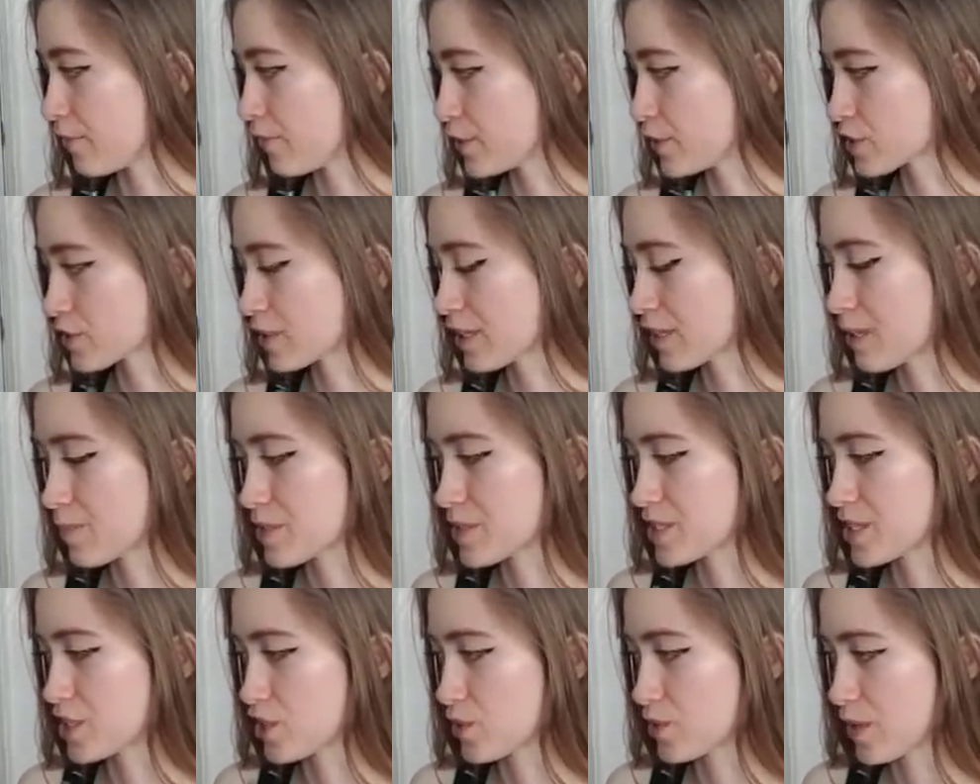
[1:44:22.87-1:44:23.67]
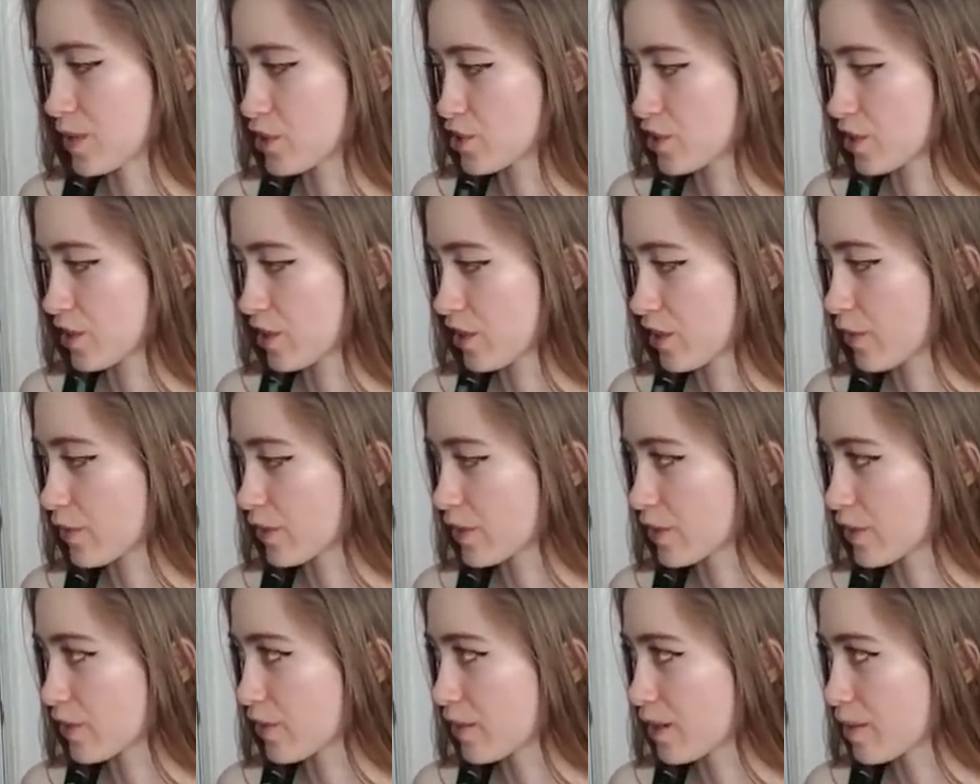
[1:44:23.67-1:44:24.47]
We just clean up the situation and go.
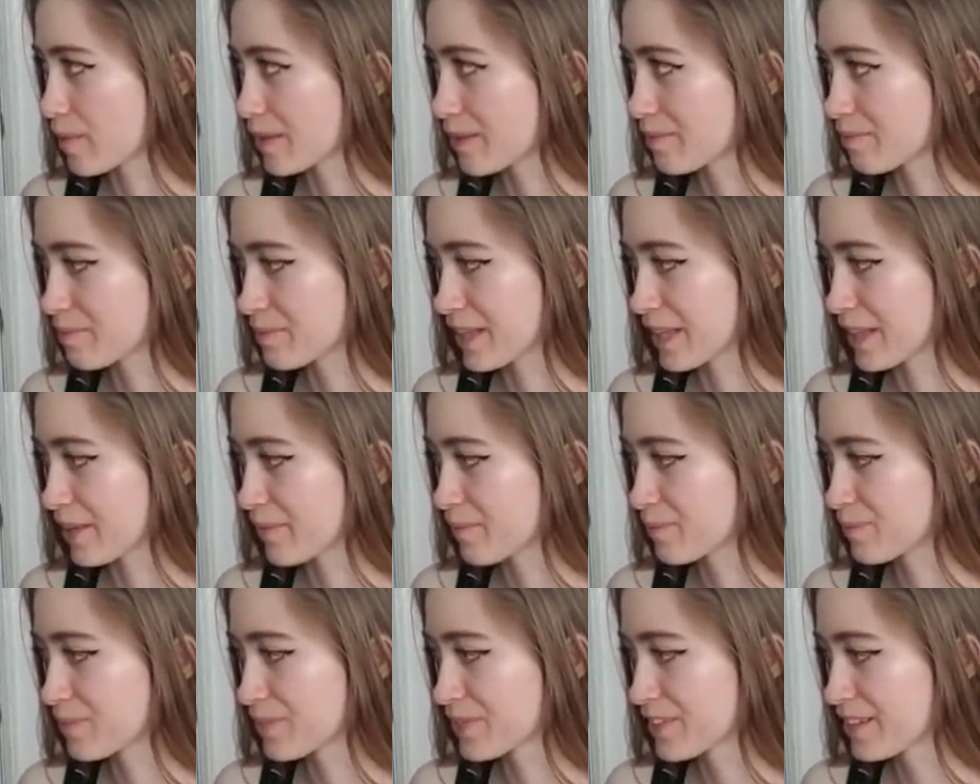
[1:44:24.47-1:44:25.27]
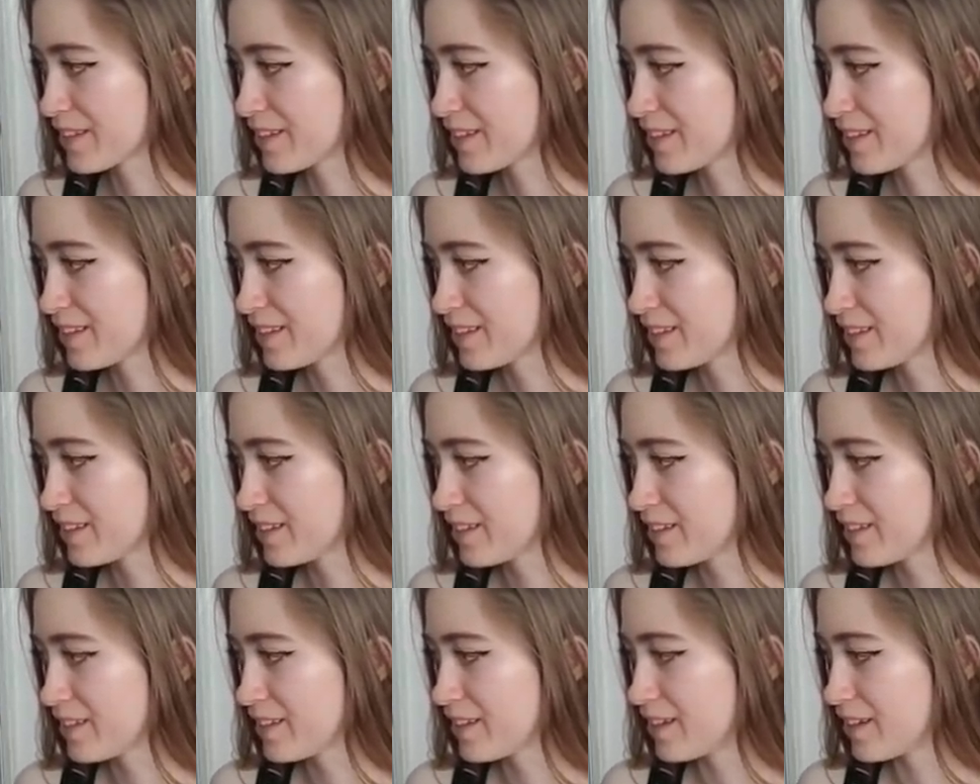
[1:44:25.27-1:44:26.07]
You know what I mean? Like,
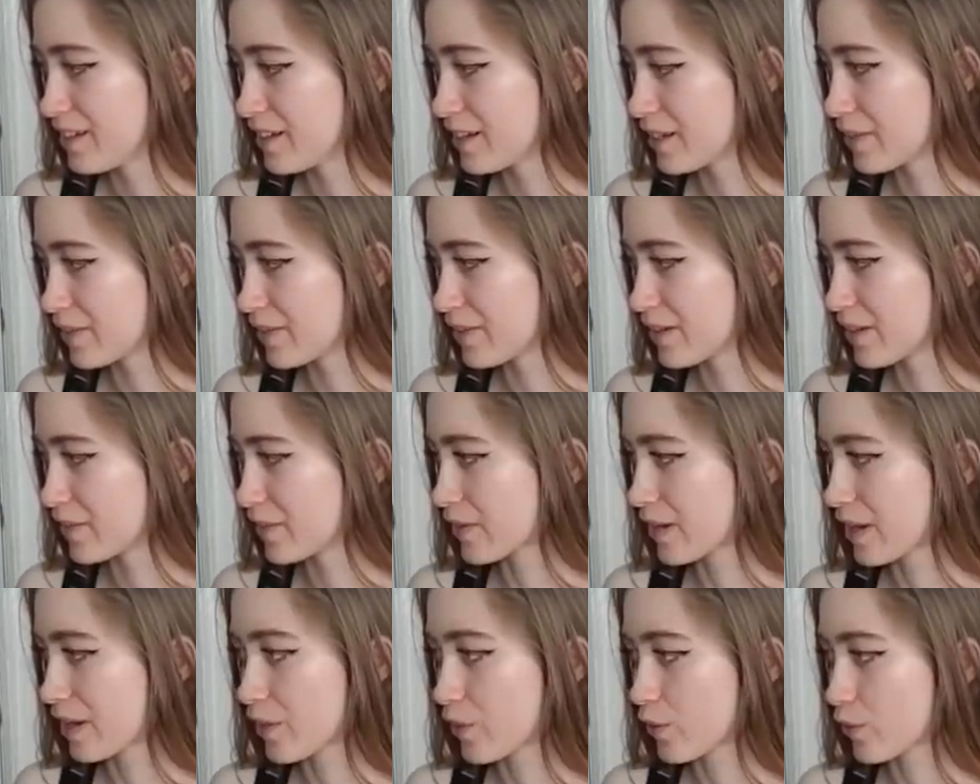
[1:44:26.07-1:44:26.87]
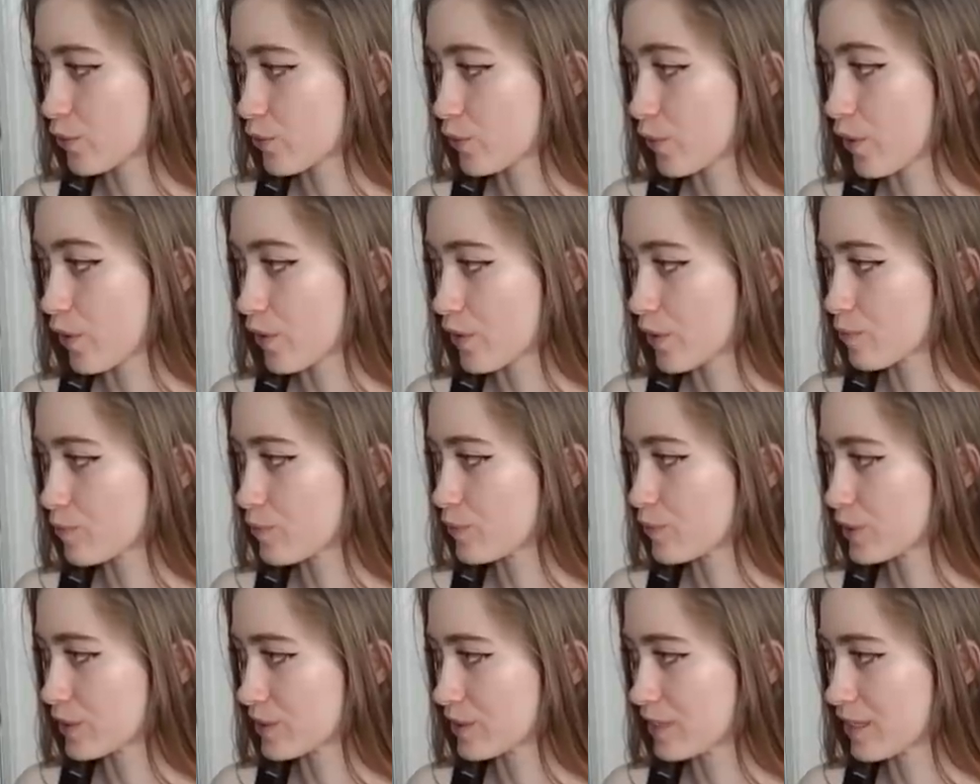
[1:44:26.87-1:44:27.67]
I don't, I don't gotta go through all them
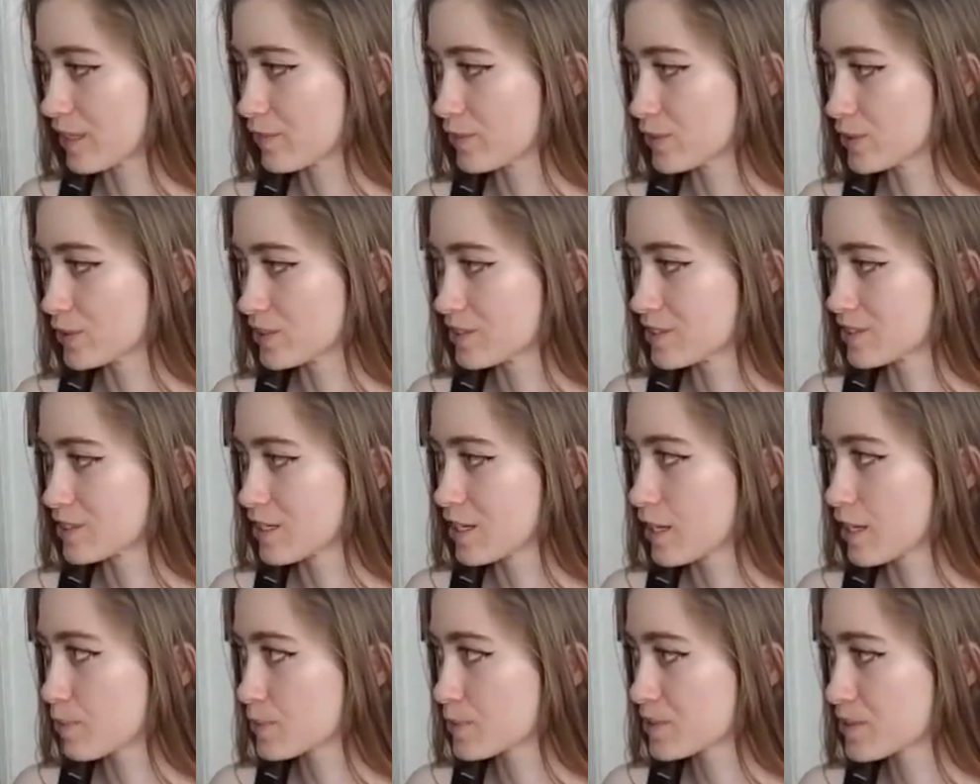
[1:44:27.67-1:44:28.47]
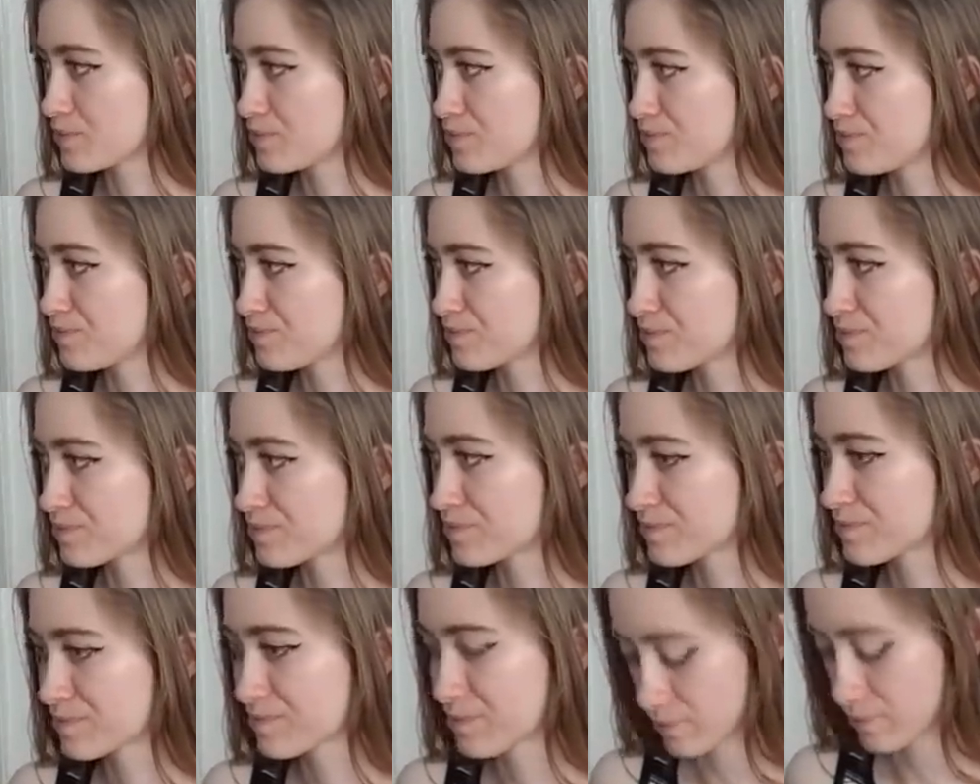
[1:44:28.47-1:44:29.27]
fucking levels and steps.
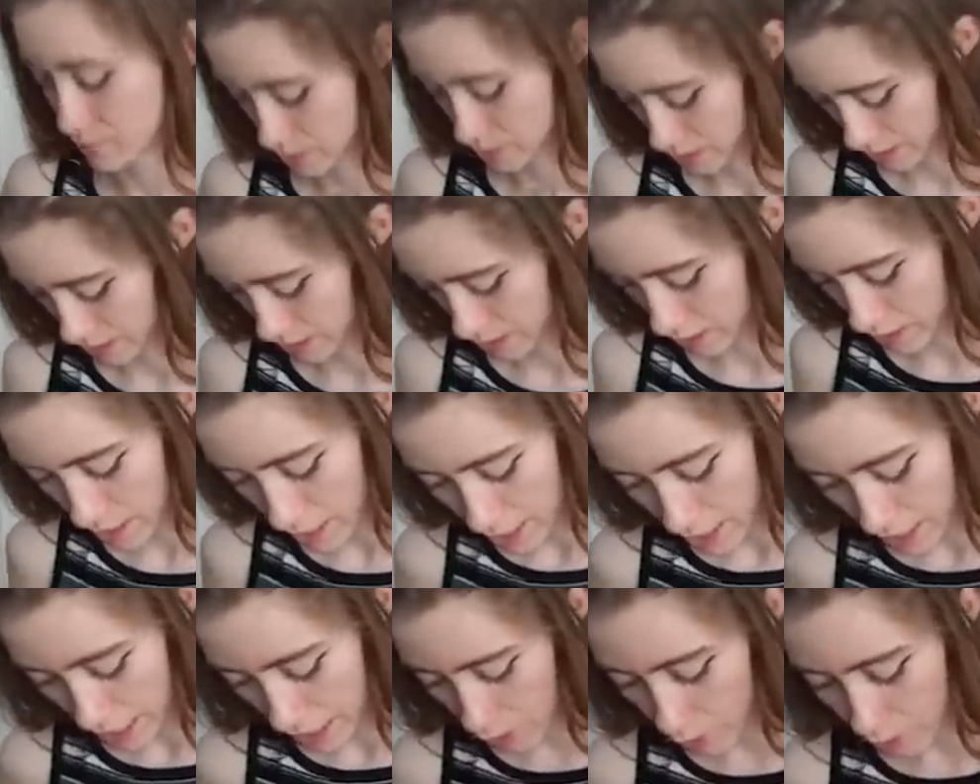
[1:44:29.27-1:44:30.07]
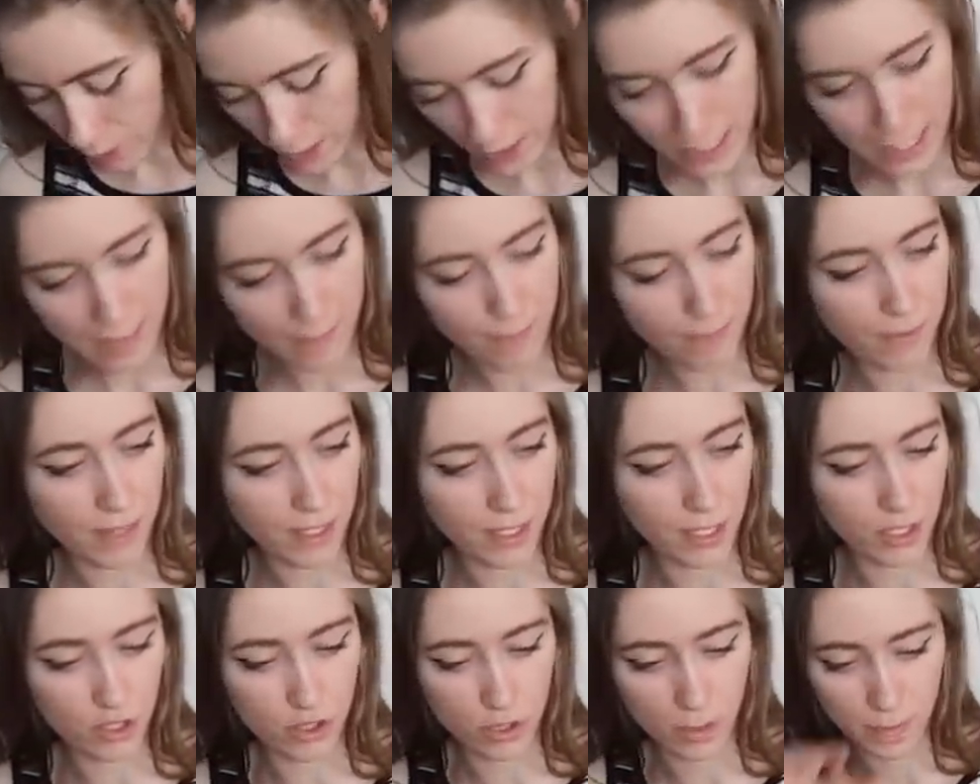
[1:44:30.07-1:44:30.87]
How do I keep
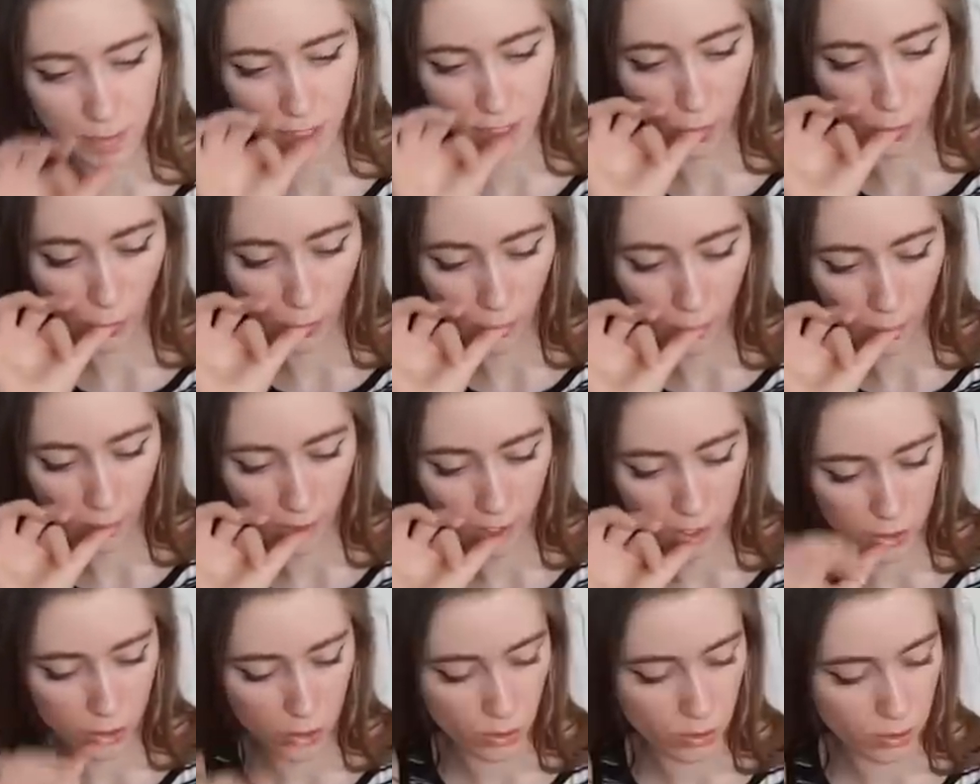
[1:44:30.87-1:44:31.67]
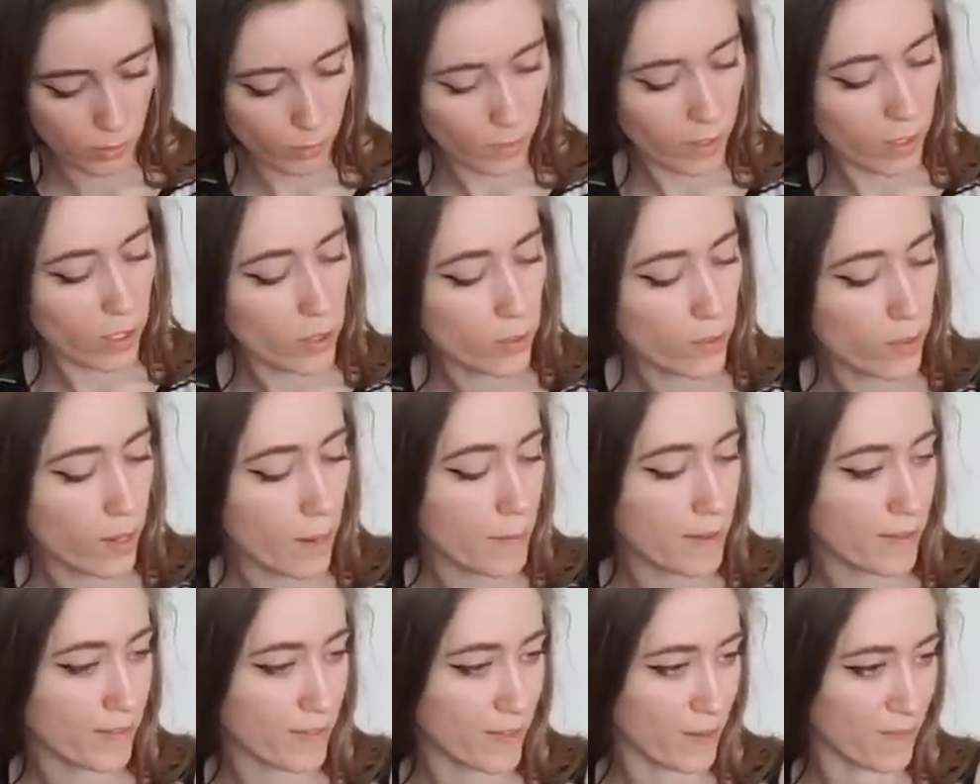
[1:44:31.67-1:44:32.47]
fucking dripping juice? Where are you
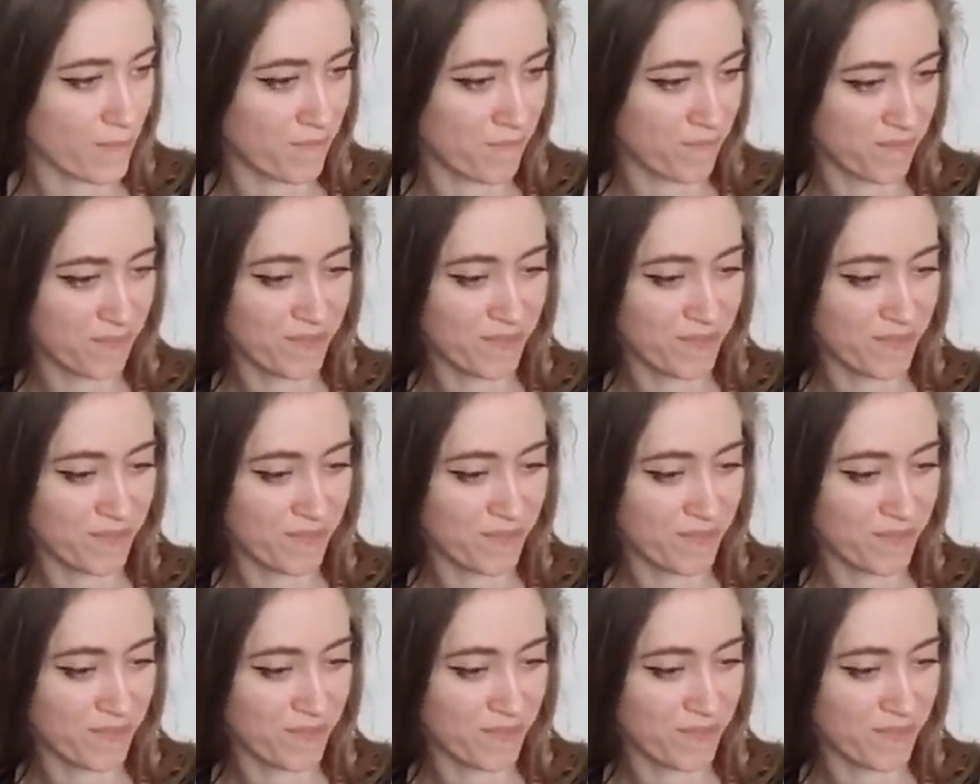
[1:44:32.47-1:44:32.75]
coming from?